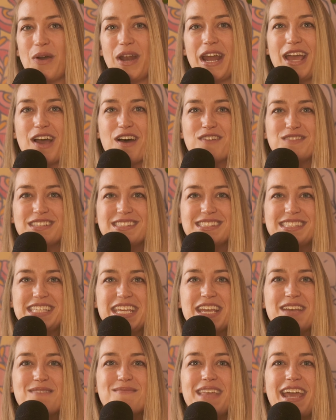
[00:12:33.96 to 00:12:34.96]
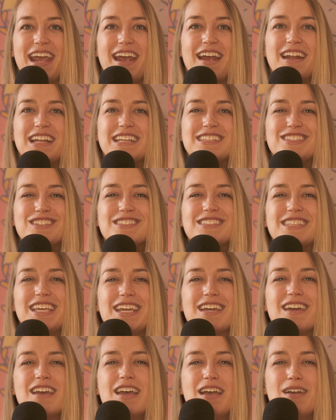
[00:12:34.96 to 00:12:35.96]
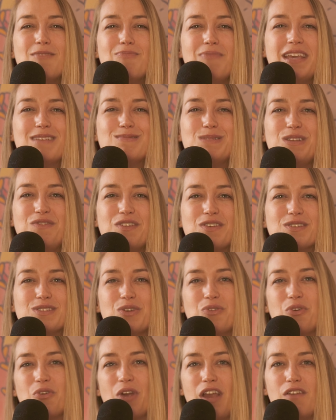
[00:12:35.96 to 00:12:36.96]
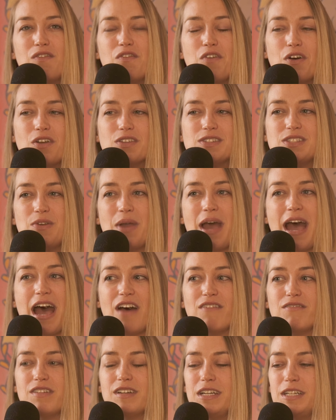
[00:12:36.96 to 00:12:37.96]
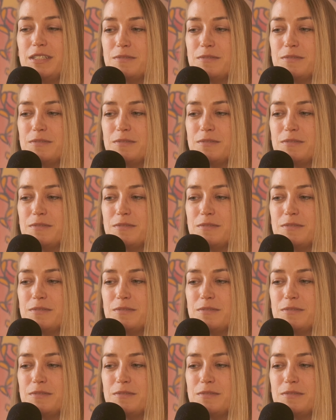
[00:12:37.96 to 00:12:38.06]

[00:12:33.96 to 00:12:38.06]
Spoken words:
And I often see him there. And it just like makes me feel so grateful to have